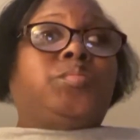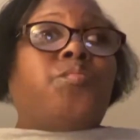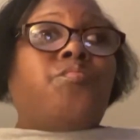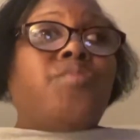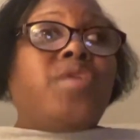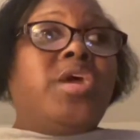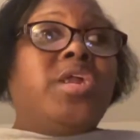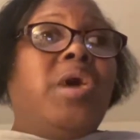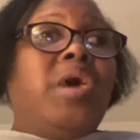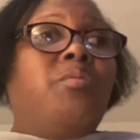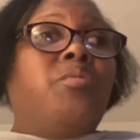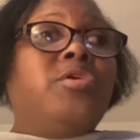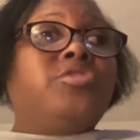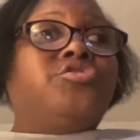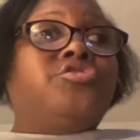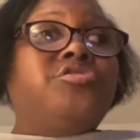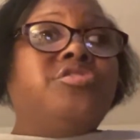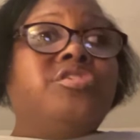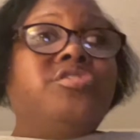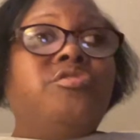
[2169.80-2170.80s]
And I want
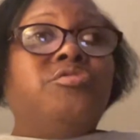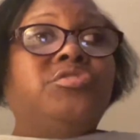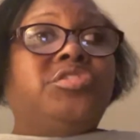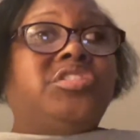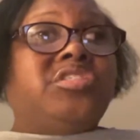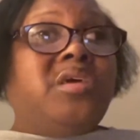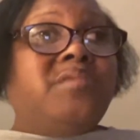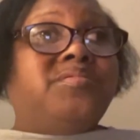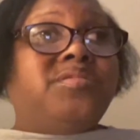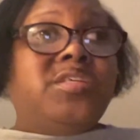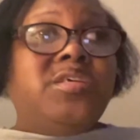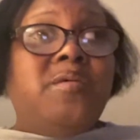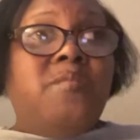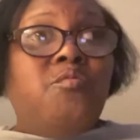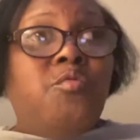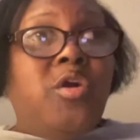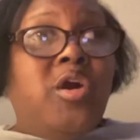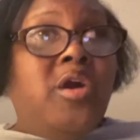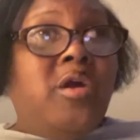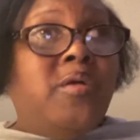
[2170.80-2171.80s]
you to know something,
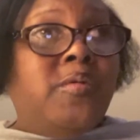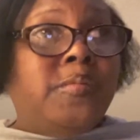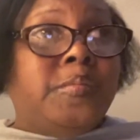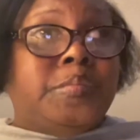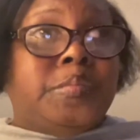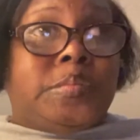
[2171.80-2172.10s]
world.